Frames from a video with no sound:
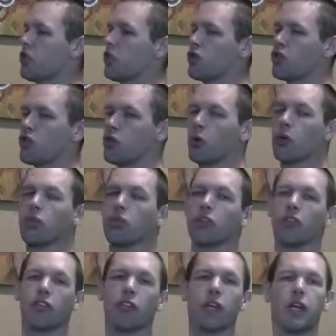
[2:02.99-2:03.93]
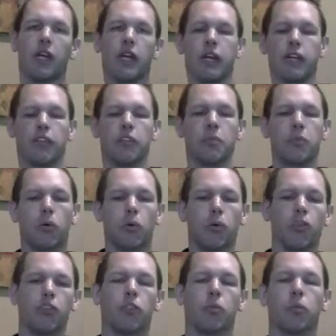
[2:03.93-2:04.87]
to your shoulders. It's
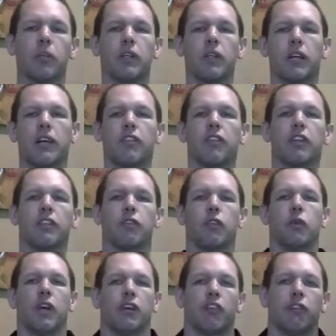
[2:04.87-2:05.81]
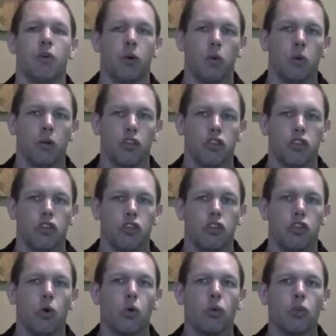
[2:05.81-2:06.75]
important to realize that if you have forward
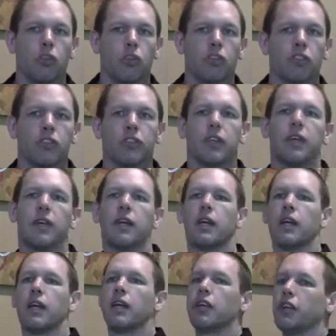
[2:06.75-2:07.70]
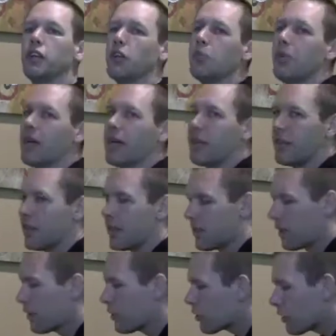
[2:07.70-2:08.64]
shoulders, you might
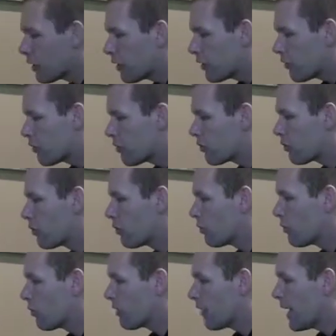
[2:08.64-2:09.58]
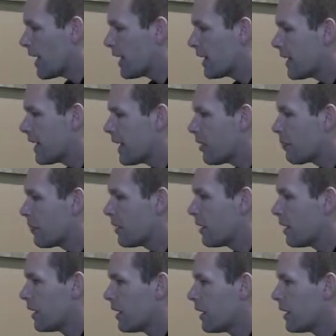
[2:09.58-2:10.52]
think that your ears and shoulders line up,
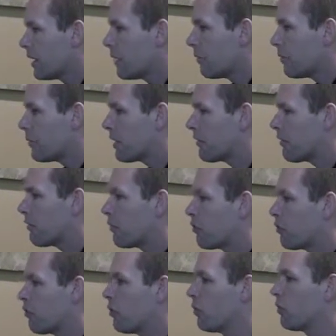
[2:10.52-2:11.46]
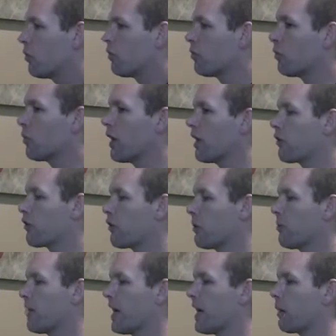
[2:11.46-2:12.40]
but if the shoulders were
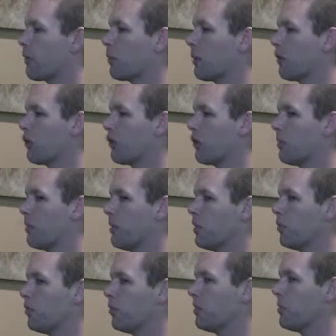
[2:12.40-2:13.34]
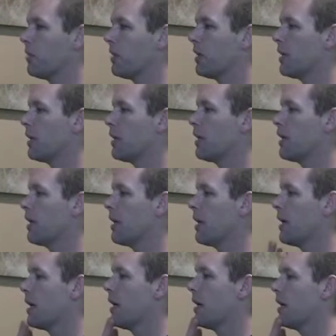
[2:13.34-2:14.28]
actually back where they're supposed to be,
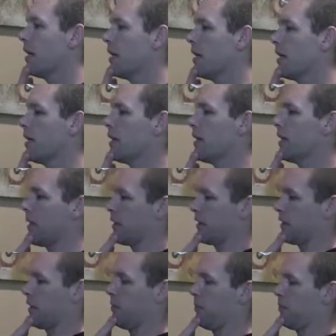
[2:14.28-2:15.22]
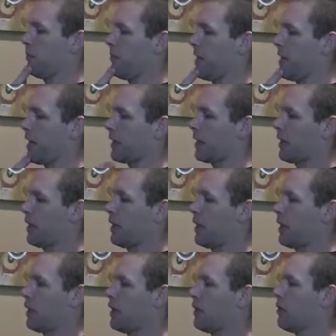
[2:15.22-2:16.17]
and then the head comes back,
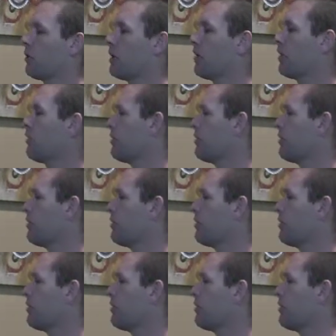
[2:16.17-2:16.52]
you can